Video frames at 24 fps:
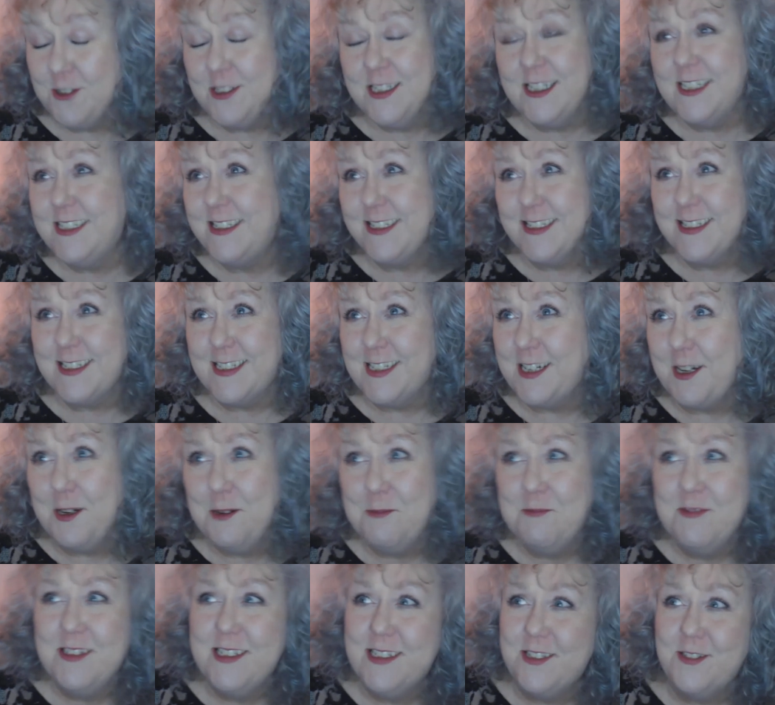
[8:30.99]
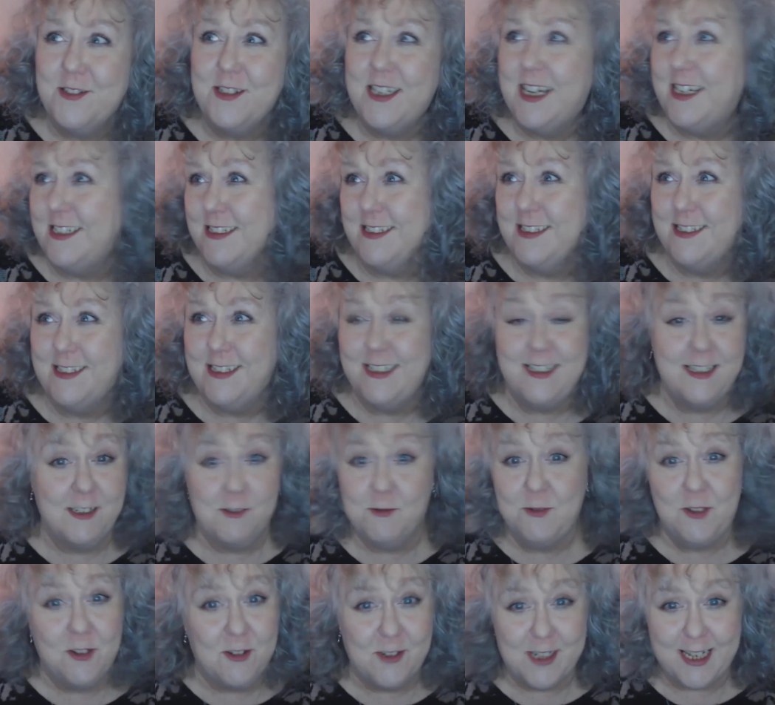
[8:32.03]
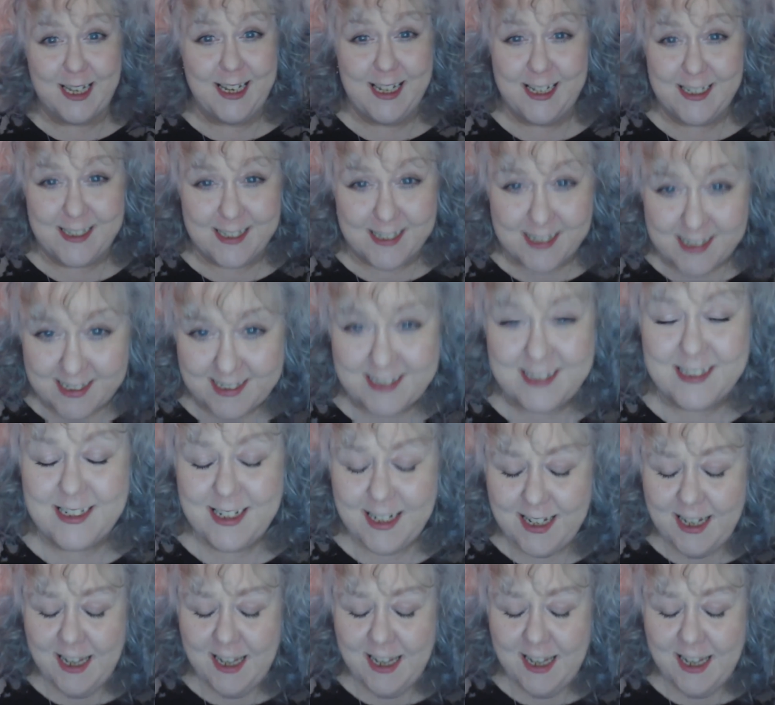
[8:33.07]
doing this as it comes, so that's, and it will not get edited.